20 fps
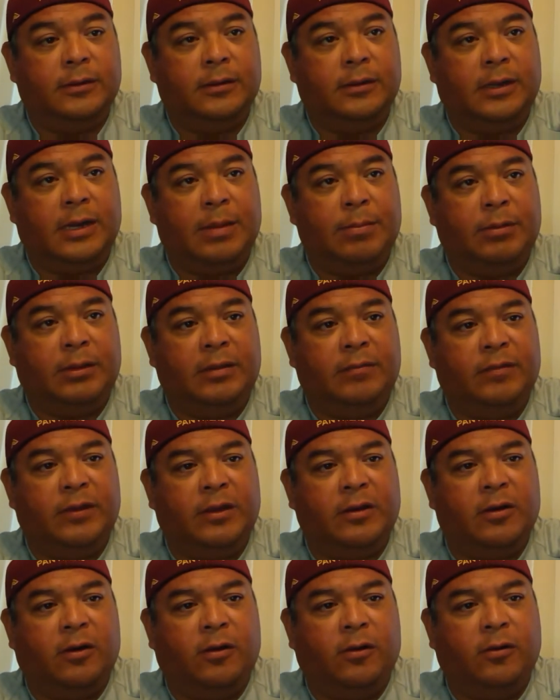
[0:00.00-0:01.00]
And I believe the
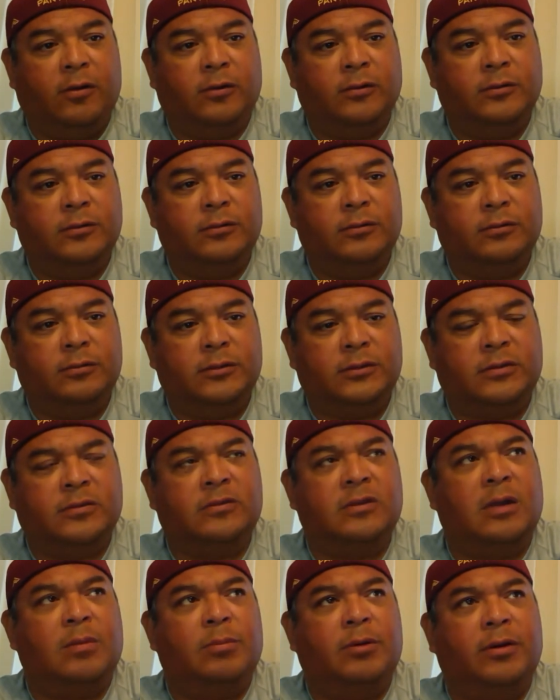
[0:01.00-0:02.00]
gold, which is
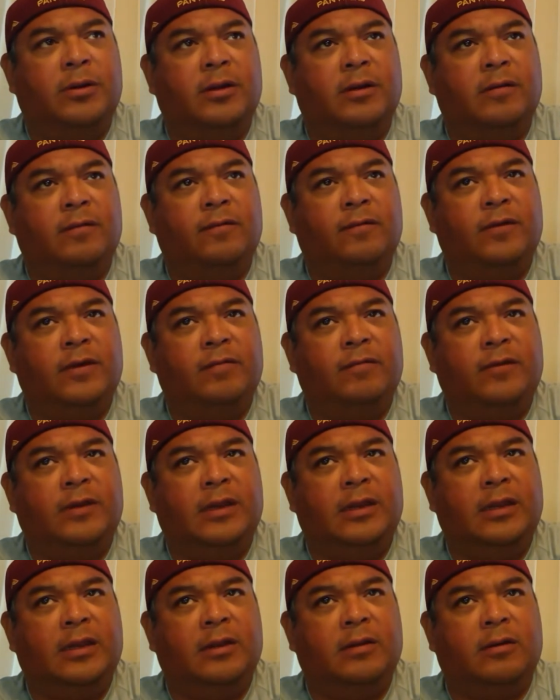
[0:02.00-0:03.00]
numbered to
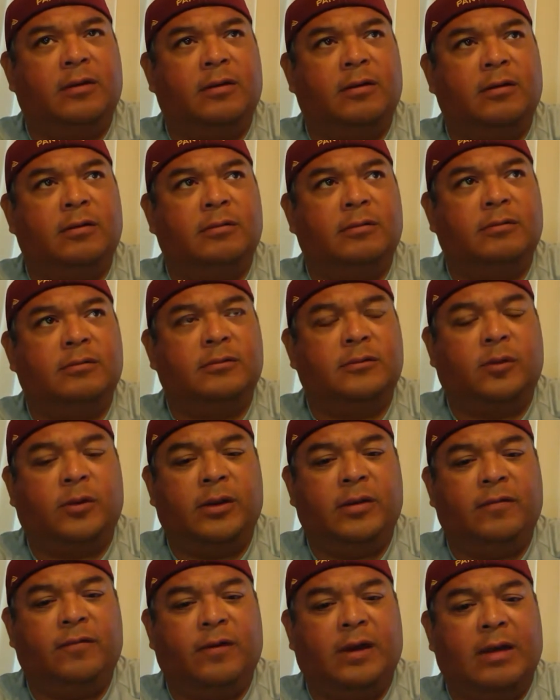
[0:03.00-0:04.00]
50 or
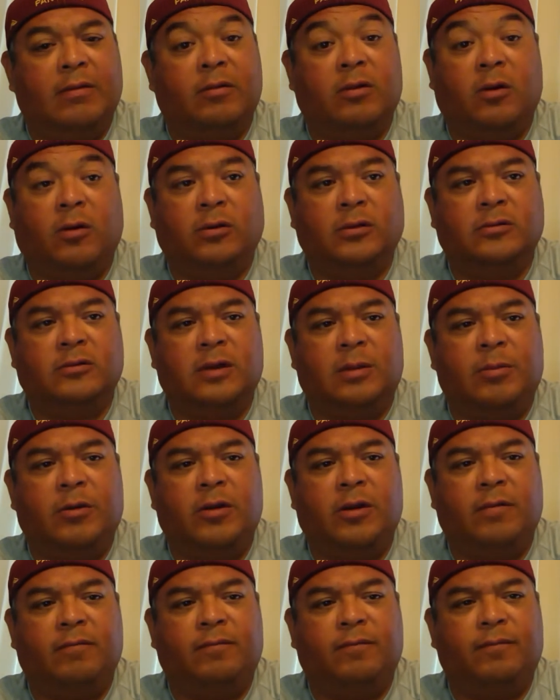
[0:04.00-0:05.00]
25, gold is numbered
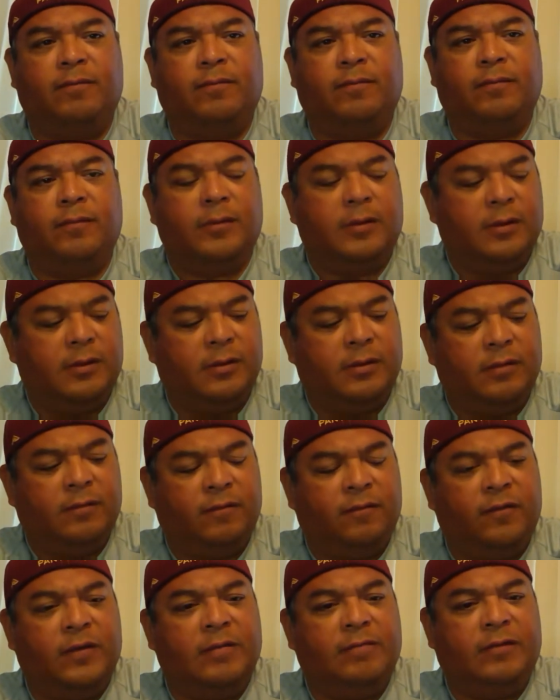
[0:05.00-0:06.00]
to
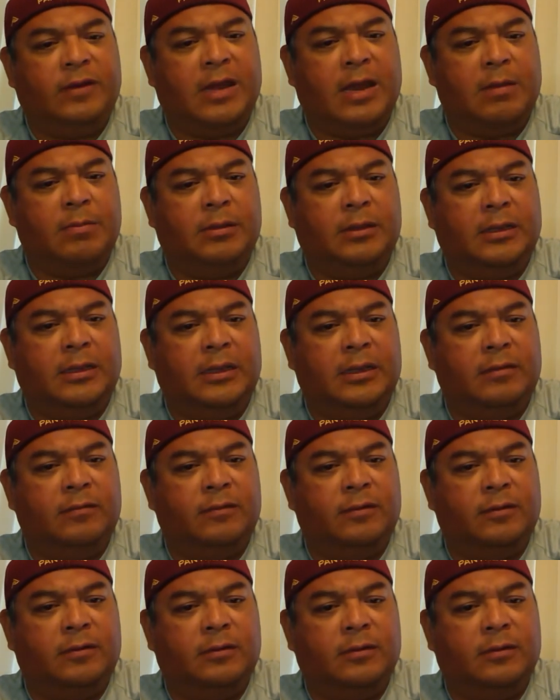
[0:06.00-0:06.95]
50, I believe.